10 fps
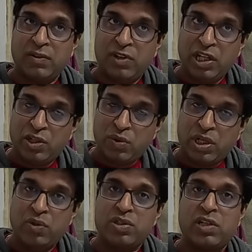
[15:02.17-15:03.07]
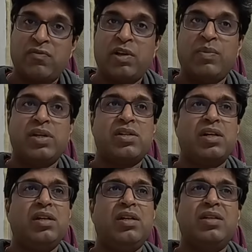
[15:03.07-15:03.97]
need to reduce
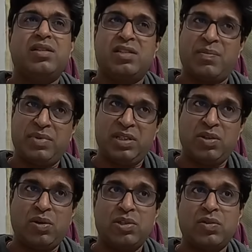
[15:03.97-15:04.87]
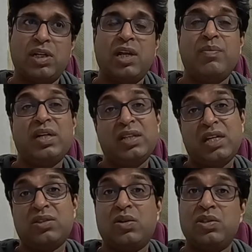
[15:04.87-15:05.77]
inflammation, sepsis is also there, but there
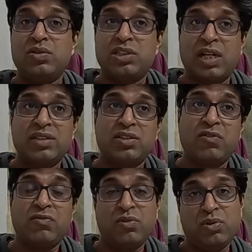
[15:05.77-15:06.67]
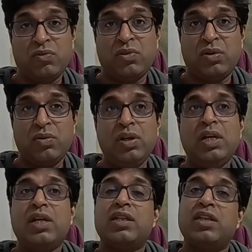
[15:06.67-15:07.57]
is also chances of fluid overload,
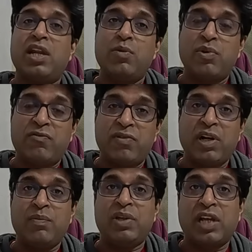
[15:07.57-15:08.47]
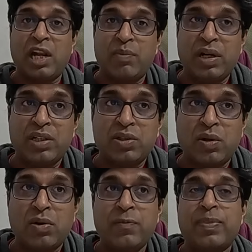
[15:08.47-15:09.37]
then you prefer
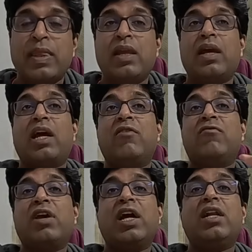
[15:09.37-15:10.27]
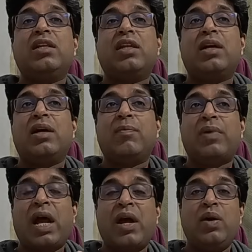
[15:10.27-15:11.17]
methylprednisolone. And where the
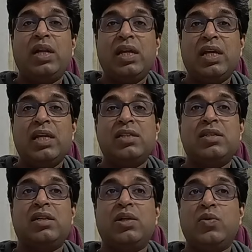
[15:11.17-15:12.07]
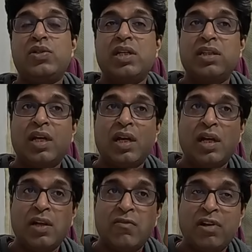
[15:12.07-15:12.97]
priority is reducing the
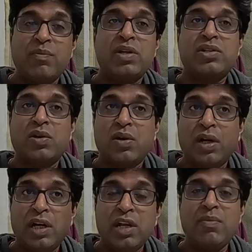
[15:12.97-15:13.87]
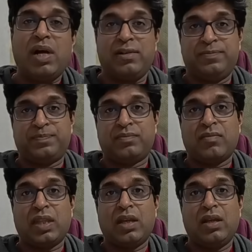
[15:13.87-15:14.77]
inflammation or edema,
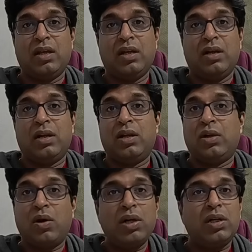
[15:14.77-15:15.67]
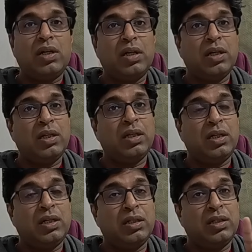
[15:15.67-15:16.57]
not
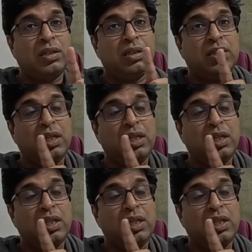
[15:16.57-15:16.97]
the